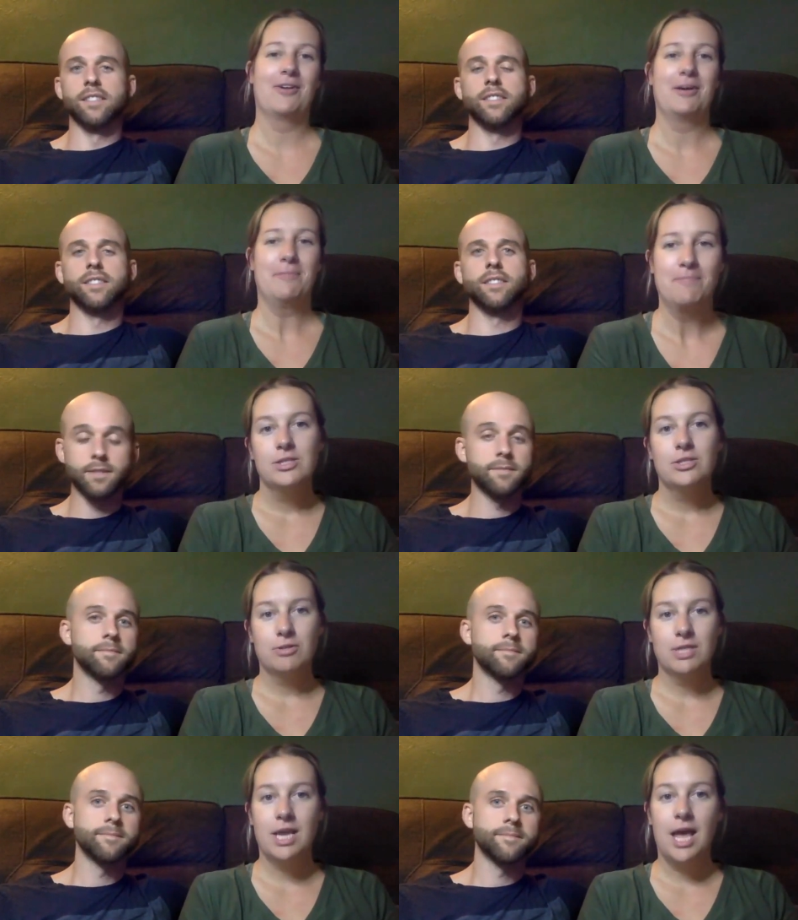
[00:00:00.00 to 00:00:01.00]
Speaker 1: Okay.
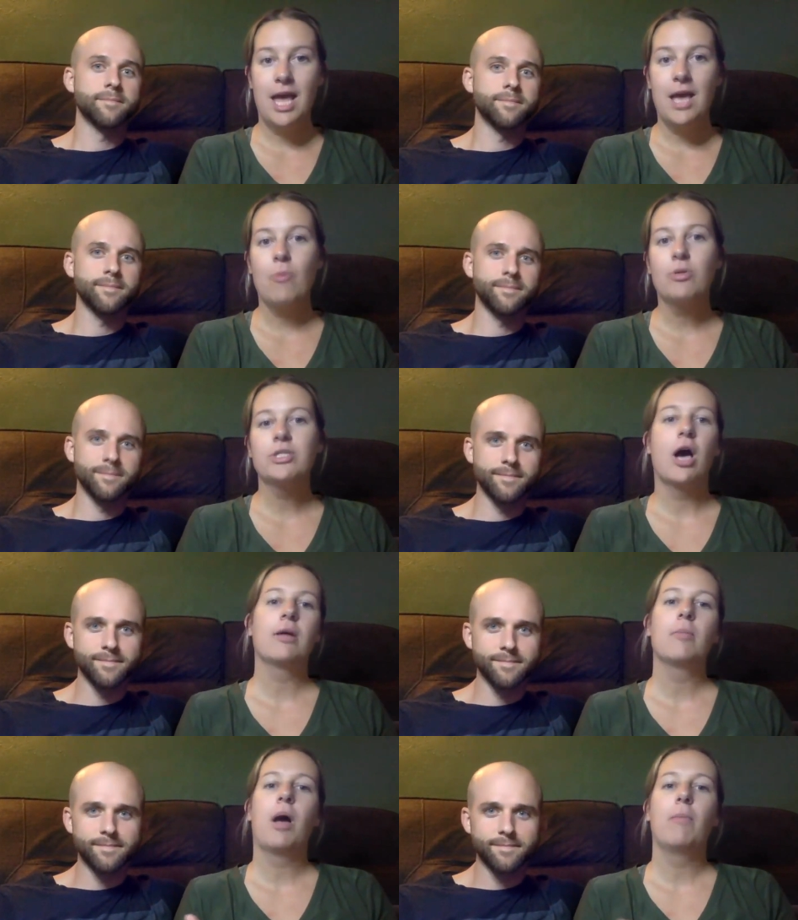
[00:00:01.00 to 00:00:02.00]
So today we're
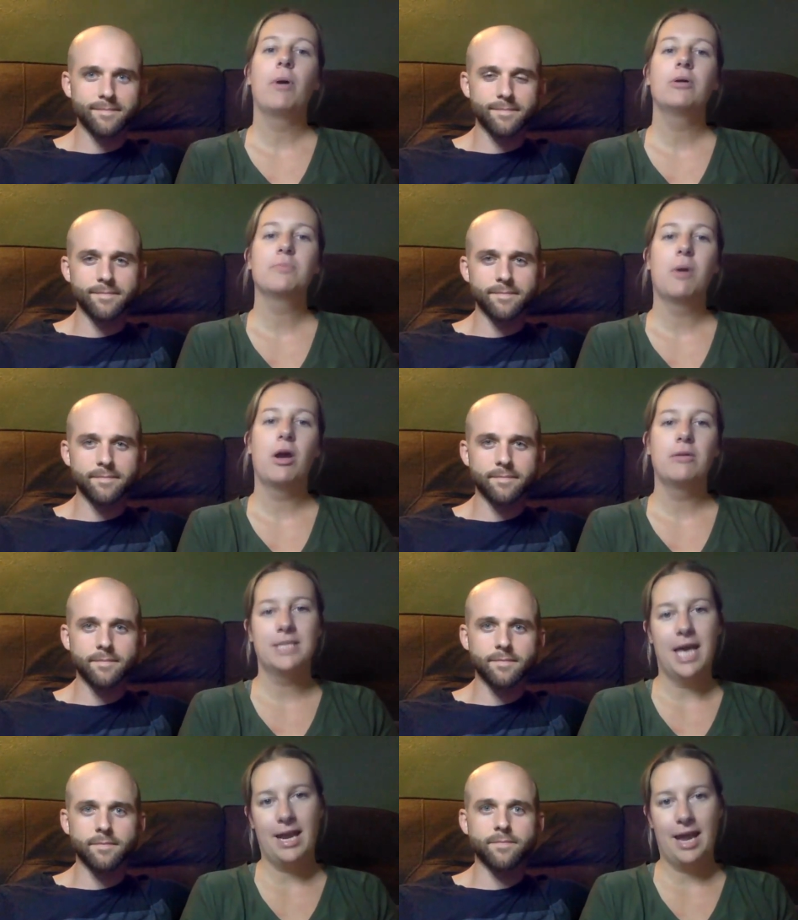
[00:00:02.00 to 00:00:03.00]
talking about
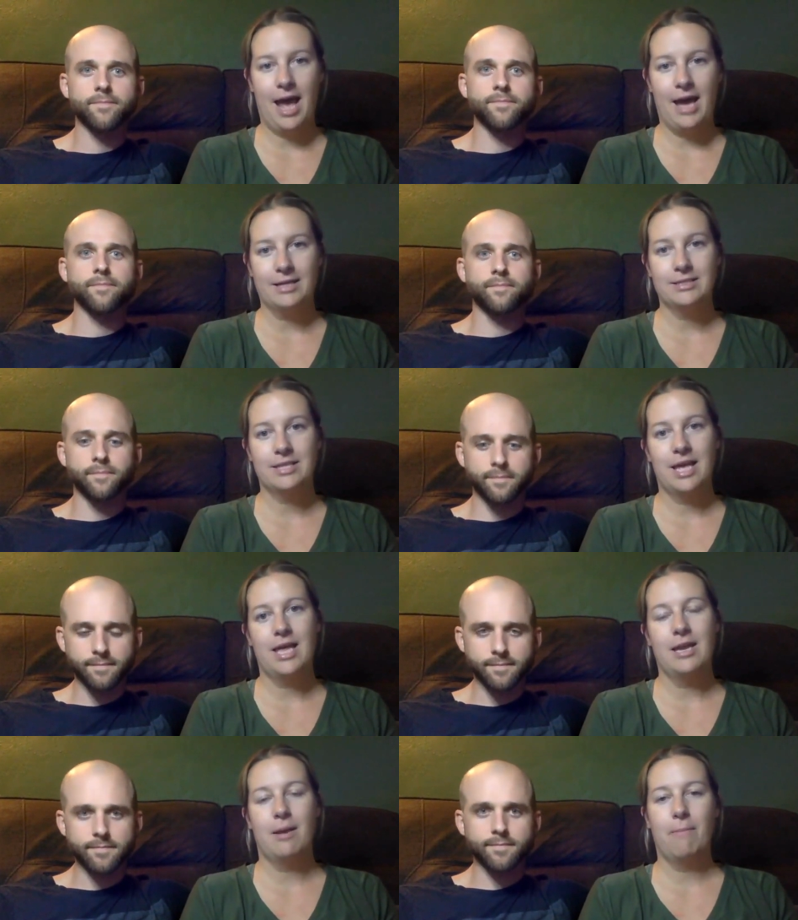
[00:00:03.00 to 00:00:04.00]
postpartum dad hacks,
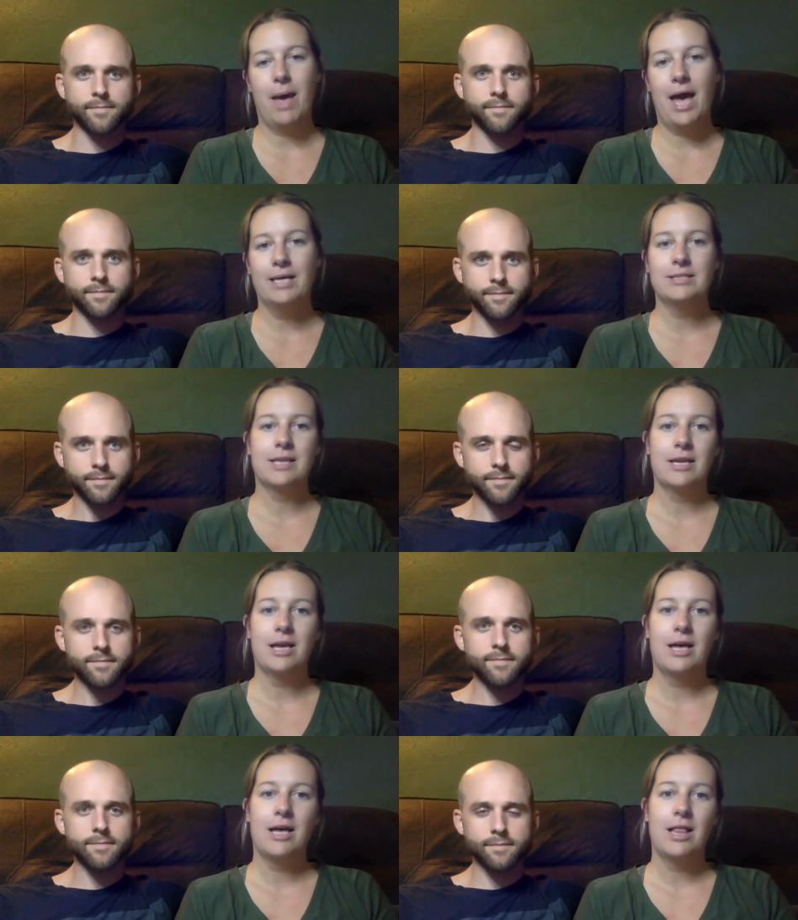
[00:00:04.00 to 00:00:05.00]
and Matt is going
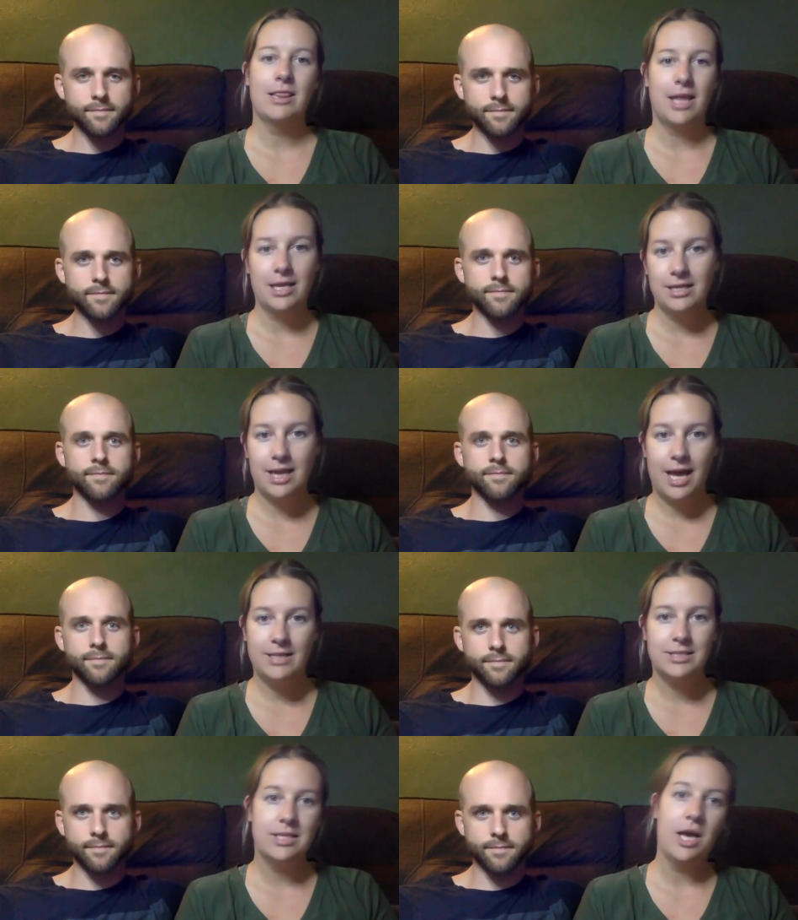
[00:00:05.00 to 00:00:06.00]
to let you dads